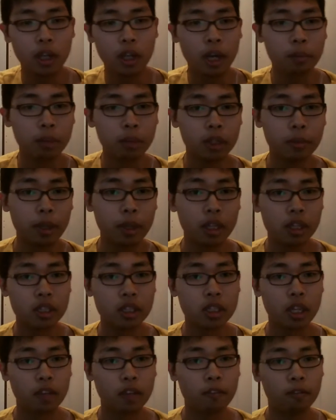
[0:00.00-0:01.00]
And I'm
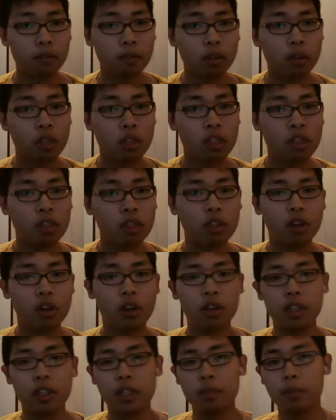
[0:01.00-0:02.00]
going to make this like
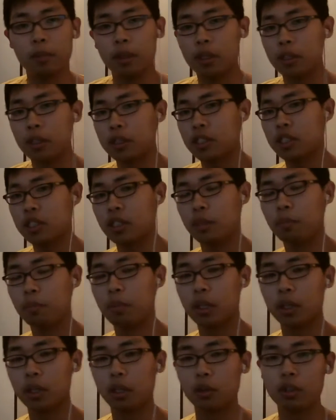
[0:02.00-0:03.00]
30
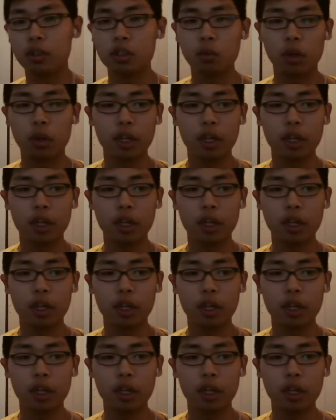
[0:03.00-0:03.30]
minutes.